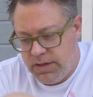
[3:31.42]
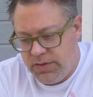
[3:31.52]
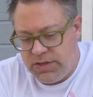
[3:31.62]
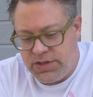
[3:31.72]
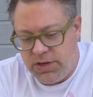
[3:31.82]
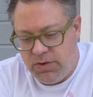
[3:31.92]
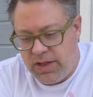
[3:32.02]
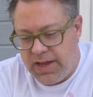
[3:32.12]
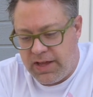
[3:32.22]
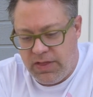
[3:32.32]
are
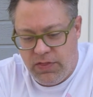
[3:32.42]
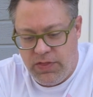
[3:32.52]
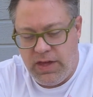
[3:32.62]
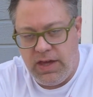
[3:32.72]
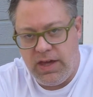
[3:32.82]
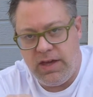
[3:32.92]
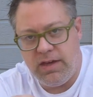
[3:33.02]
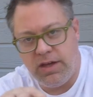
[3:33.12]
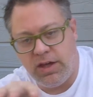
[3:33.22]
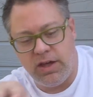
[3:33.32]
like the
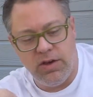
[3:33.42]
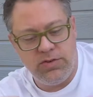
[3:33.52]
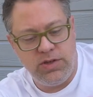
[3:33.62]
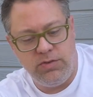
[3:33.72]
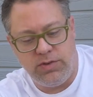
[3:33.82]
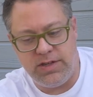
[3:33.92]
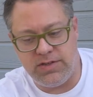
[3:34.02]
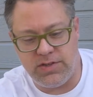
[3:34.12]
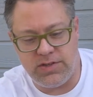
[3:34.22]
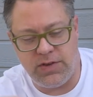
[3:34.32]
go-to
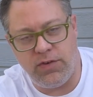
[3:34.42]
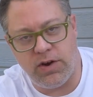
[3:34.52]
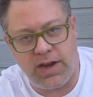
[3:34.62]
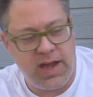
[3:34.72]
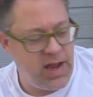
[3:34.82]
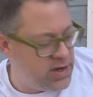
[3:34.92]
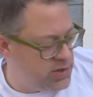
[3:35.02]
lenses if you're a Canon